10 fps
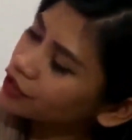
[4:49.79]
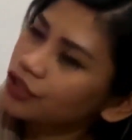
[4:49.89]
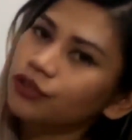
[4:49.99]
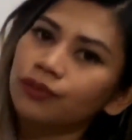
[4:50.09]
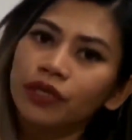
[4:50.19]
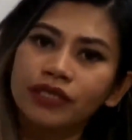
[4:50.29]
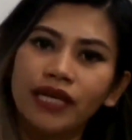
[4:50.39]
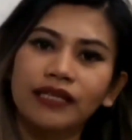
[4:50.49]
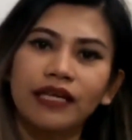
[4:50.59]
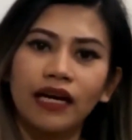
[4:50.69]
eyeshadow brush,
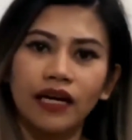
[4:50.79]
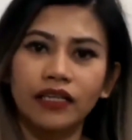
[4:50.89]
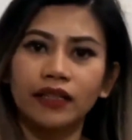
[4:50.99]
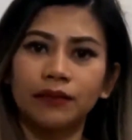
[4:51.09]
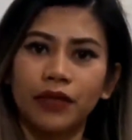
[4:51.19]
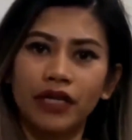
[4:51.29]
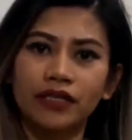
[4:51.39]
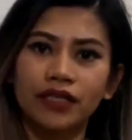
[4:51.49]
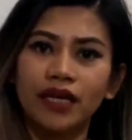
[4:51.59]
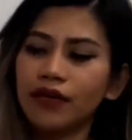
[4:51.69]
and the angle
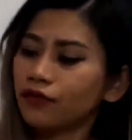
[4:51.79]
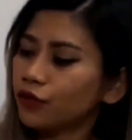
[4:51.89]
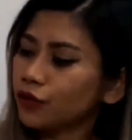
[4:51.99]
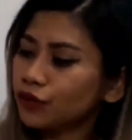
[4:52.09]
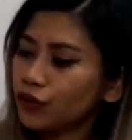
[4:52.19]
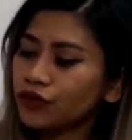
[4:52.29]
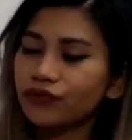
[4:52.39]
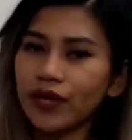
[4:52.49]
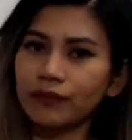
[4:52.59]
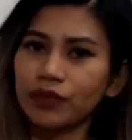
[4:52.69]
brush. For
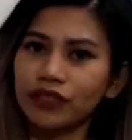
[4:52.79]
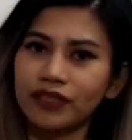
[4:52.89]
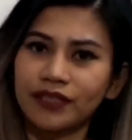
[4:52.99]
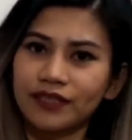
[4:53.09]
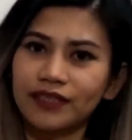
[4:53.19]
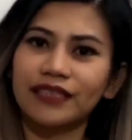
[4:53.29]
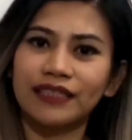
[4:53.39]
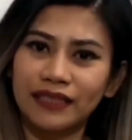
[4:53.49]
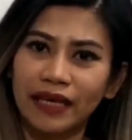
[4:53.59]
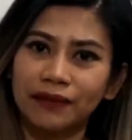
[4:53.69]
those five brushes
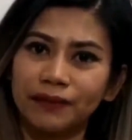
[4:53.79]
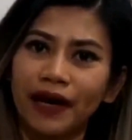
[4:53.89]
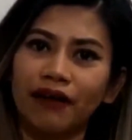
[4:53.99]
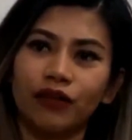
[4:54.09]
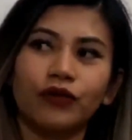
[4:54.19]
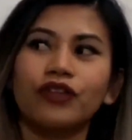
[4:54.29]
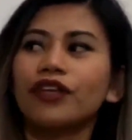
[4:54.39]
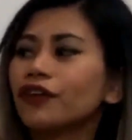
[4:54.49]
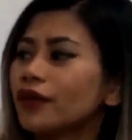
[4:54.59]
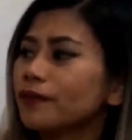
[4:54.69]
is eight pound. Although
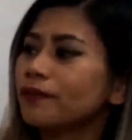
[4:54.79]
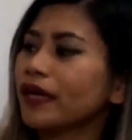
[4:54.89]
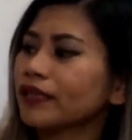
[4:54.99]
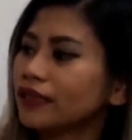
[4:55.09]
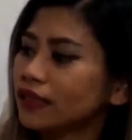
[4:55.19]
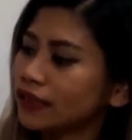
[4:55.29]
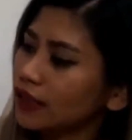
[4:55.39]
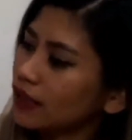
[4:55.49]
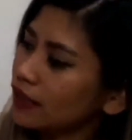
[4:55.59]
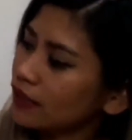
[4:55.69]
they could have made the
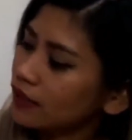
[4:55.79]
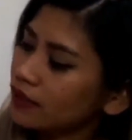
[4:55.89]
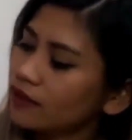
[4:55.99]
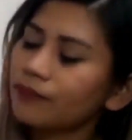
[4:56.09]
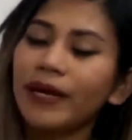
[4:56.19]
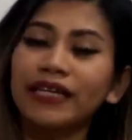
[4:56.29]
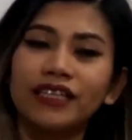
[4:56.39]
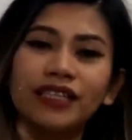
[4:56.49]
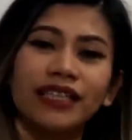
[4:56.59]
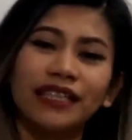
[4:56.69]

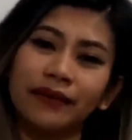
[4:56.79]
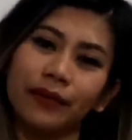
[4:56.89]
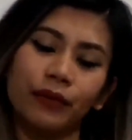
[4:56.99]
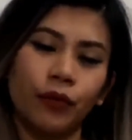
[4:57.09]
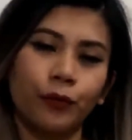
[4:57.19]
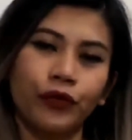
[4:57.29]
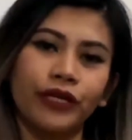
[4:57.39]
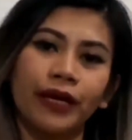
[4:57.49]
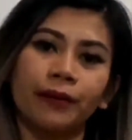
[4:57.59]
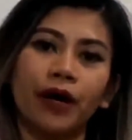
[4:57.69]
packaging a little bit more
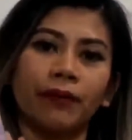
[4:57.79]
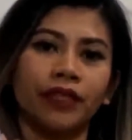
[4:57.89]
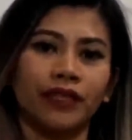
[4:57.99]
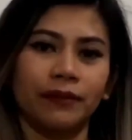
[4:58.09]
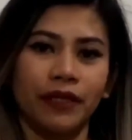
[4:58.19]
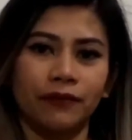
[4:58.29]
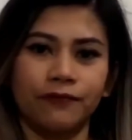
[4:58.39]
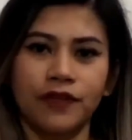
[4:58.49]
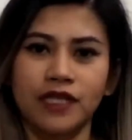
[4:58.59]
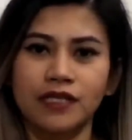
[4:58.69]
pretty but I'm not gonna make a
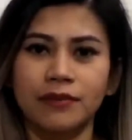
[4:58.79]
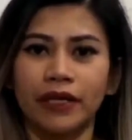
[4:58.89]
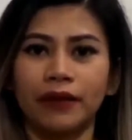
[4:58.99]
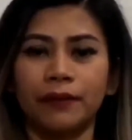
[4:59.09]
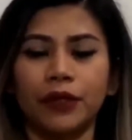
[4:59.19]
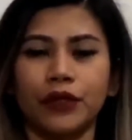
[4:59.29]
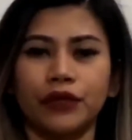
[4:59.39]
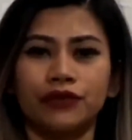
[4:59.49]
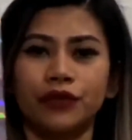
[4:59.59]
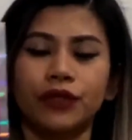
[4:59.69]
fuss about it
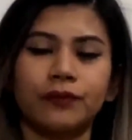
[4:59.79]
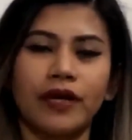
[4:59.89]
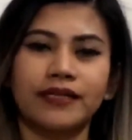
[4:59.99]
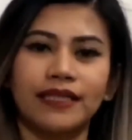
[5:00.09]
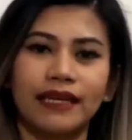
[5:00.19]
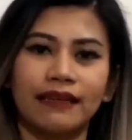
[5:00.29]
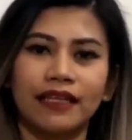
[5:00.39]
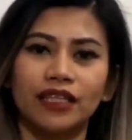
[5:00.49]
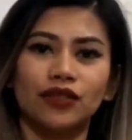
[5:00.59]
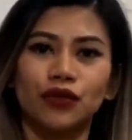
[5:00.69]
because for the price I
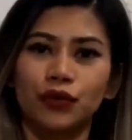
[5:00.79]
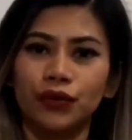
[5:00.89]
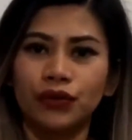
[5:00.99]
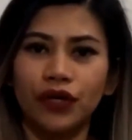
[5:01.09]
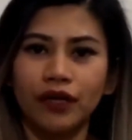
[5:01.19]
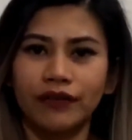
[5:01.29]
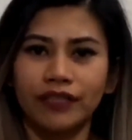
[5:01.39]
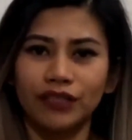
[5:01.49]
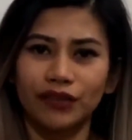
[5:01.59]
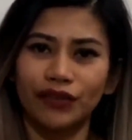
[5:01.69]
think it's too good
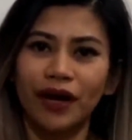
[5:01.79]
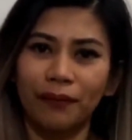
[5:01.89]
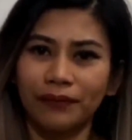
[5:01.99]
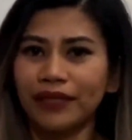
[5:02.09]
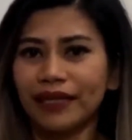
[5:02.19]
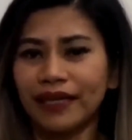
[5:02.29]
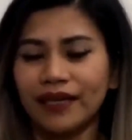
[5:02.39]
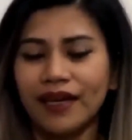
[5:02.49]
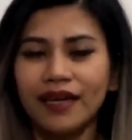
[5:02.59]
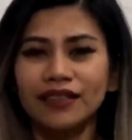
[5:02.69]
already so you can't beat
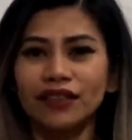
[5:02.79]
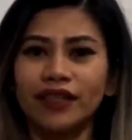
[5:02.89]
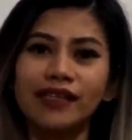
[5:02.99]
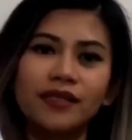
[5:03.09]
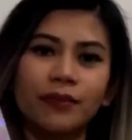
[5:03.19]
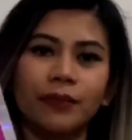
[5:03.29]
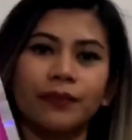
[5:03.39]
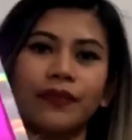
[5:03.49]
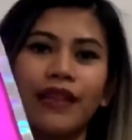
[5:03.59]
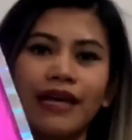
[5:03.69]
it so that's the
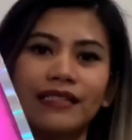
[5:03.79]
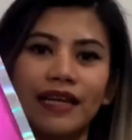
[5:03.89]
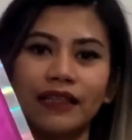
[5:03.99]
last